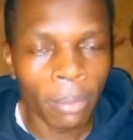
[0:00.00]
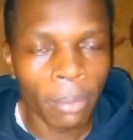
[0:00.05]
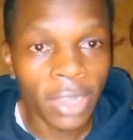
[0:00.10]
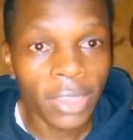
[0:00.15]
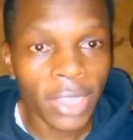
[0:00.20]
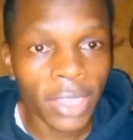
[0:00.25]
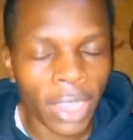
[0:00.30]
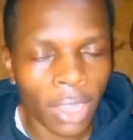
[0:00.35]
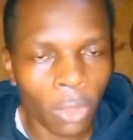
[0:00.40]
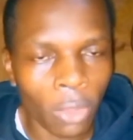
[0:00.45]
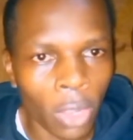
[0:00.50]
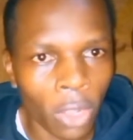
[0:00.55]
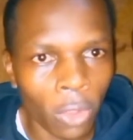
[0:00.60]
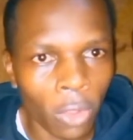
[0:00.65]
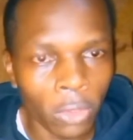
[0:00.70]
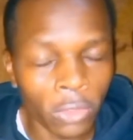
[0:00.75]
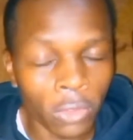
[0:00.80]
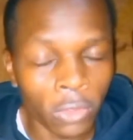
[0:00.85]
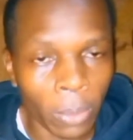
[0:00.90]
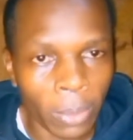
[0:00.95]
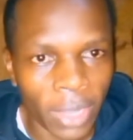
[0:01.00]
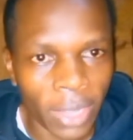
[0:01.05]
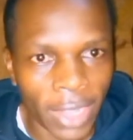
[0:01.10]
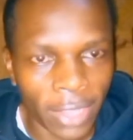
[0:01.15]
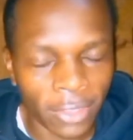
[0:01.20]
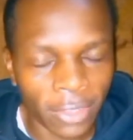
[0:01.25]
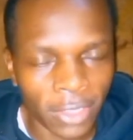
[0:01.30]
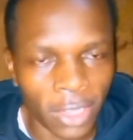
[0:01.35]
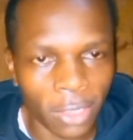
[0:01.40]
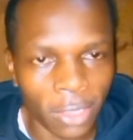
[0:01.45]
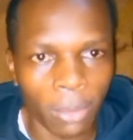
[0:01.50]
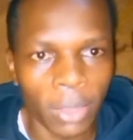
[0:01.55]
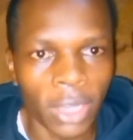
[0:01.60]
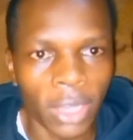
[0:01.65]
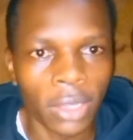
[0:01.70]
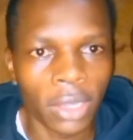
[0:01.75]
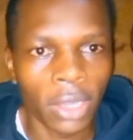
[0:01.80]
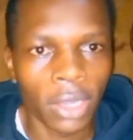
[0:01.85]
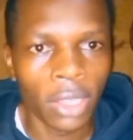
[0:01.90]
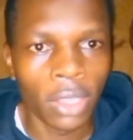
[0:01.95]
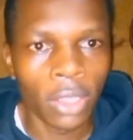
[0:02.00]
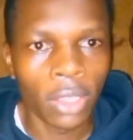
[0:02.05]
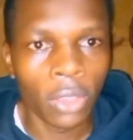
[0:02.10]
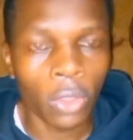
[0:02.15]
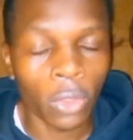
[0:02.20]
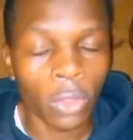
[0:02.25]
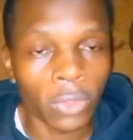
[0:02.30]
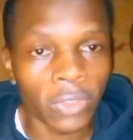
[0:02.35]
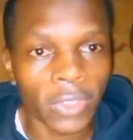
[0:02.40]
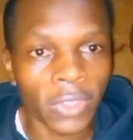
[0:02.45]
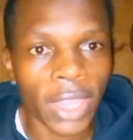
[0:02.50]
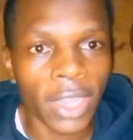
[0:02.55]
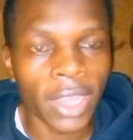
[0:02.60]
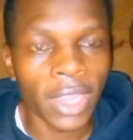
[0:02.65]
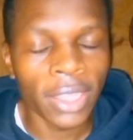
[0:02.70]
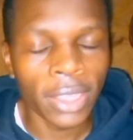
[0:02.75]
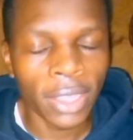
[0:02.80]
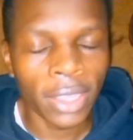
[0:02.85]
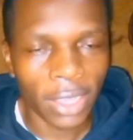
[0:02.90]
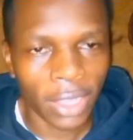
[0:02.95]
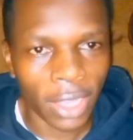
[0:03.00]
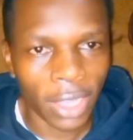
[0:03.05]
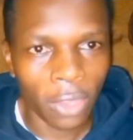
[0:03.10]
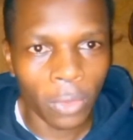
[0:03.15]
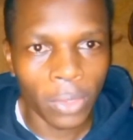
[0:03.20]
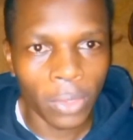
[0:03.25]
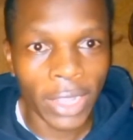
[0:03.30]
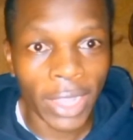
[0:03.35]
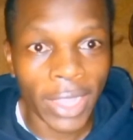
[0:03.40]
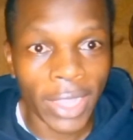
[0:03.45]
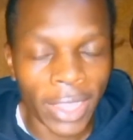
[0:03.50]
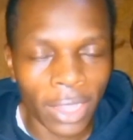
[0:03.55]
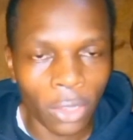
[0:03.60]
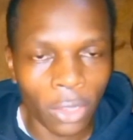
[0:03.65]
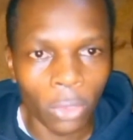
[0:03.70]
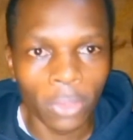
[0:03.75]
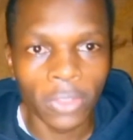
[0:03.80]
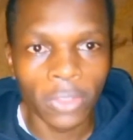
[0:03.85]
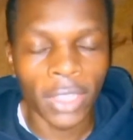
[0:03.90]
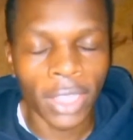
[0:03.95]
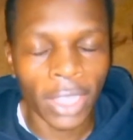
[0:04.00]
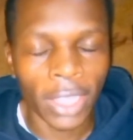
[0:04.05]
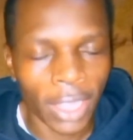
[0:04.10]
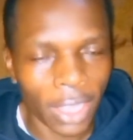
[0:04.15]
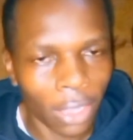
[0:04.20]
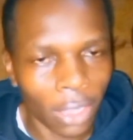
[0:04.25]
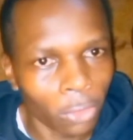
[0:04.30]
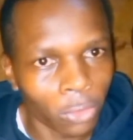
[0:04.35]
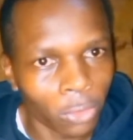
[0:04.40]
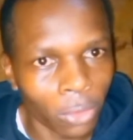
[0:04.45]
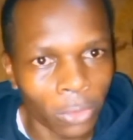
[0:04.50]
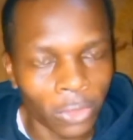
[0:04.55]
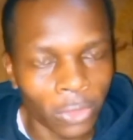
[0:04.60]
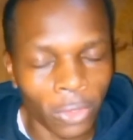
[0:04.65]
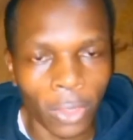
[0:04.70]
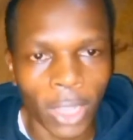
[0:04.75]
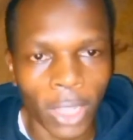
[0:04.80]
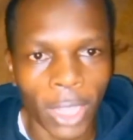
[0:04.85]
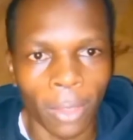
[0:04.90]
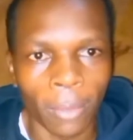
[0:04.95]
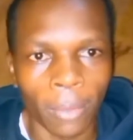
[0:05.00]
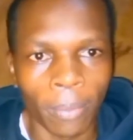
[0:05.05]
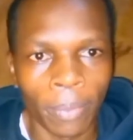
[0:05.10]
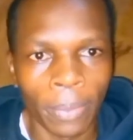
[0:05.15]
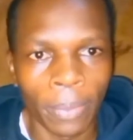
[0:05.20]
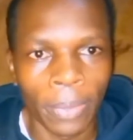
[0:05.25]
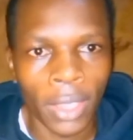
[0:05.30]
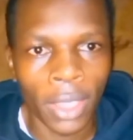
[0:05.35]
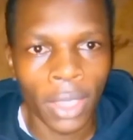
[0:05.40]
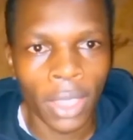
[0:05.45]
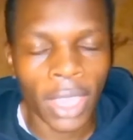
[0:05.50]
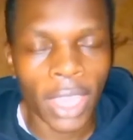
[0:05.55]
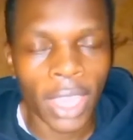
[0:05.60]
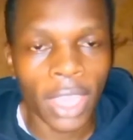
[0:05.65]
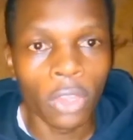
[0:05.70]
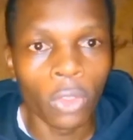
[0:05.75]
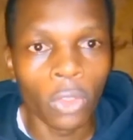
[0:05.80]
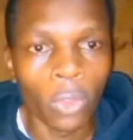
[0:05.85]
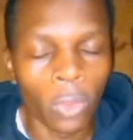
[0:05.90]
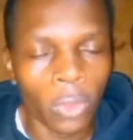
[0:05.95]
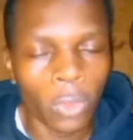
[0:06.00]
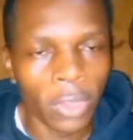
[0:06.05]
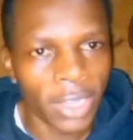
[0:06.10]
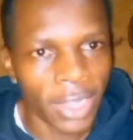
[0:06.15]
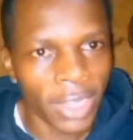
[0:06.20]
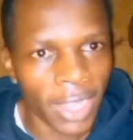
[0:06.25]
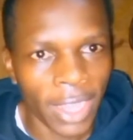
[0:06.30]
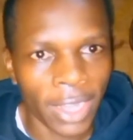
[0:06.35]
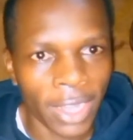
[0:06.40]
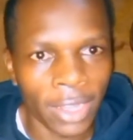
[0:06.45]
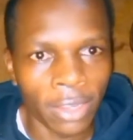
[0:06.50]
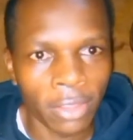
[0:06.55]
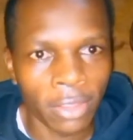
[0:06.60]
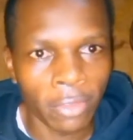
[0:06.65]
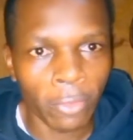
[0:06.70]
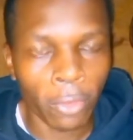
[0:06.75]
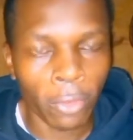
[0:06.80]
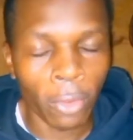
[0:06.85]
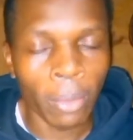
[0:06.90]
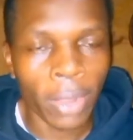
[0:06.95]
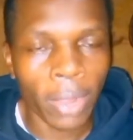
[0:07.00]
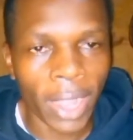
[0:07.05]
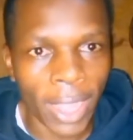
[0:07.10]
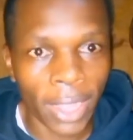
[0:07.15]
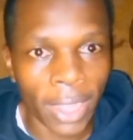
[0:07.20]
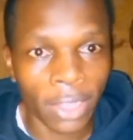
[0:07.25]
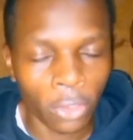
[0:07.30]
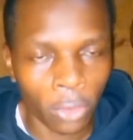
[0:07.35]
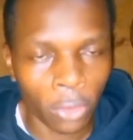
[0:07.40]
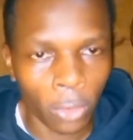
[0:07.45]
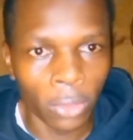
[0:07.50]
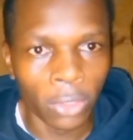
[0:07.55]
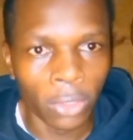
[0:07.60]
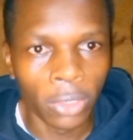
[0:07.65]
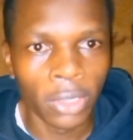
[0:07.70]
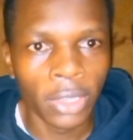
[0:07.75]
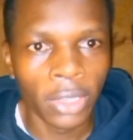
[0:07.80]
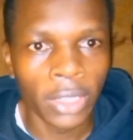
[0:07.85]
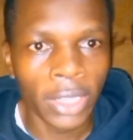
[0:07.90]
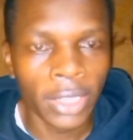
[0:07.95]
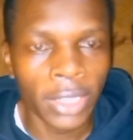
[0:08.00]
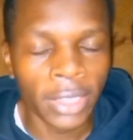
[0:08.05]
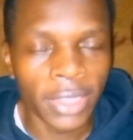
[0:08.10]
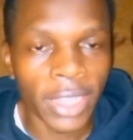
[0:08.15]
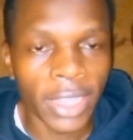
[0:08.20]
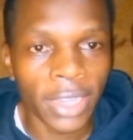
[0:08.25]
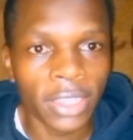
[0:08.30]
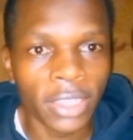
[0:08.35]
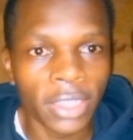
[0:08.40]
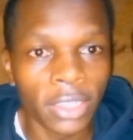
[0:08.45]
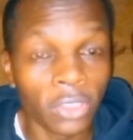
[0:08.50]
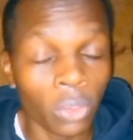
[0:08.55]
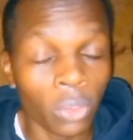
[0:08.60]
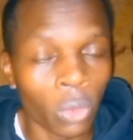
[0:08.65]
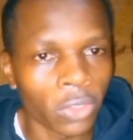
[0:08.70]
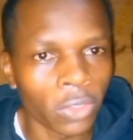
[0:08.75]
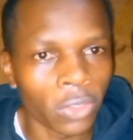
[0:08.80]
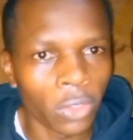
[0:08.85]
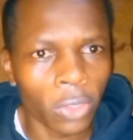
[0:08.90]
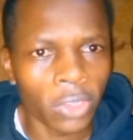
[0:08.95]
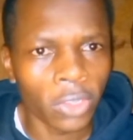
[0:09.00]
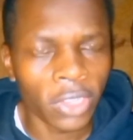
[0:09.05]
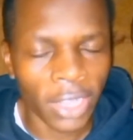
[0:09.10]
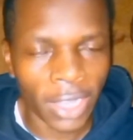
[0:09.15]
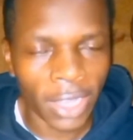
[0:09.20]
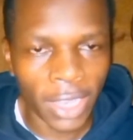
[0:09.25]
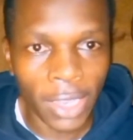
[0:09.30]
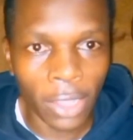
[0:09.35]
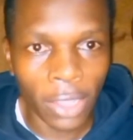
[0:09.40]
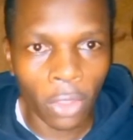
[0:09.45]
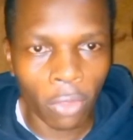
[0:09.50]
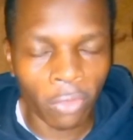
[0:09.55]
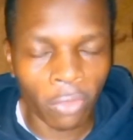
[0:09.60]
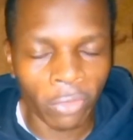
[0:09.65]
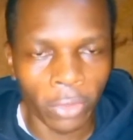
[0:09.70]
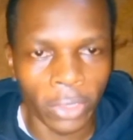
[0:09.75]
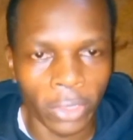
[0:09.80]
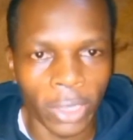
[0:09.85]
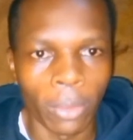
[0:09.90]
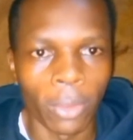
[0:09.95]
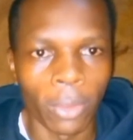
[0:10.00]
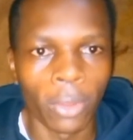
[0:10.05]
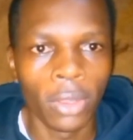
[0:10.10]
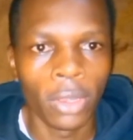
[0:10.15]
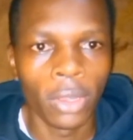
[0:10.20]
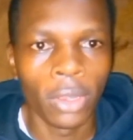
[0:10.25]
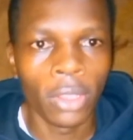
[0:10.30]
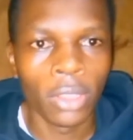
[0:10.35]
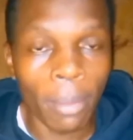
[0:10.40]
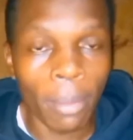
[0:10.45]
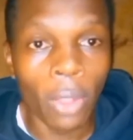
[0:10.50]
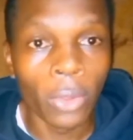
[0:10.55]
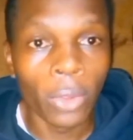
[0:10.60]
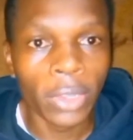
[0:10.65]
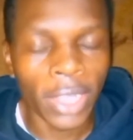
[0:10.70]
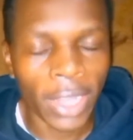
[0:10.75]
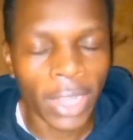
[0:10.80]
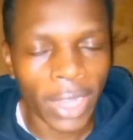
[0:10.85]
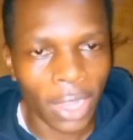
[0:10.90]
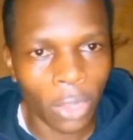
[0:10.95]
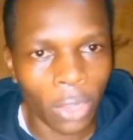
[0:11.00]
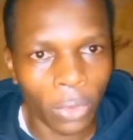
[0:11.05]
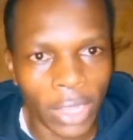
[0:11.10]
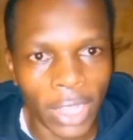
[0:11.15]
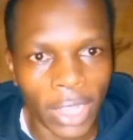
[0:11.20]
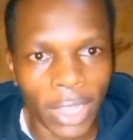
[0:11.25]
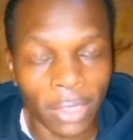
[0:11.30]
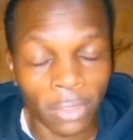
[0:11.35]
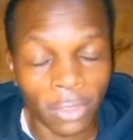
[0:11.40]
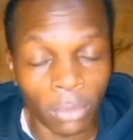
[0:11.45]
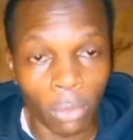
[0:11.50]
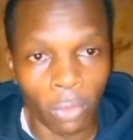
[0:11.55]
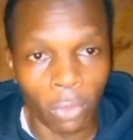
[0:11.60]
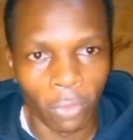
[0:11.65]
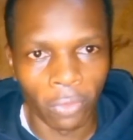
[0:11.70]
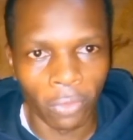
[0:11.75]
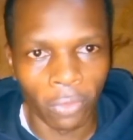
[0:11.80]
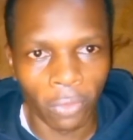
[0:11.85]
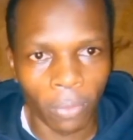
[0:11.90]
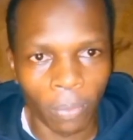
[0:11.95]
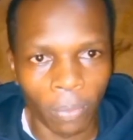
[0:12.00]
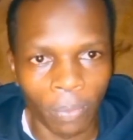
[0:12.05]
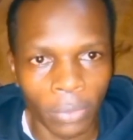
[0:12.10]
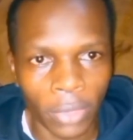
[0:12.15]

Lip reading: Martha Karua also made a statement concerning Raila Odinga endorsing Kalonzo Musyoka. And you could tell from her tone that she was not really comfortable about Raila Odinga's move.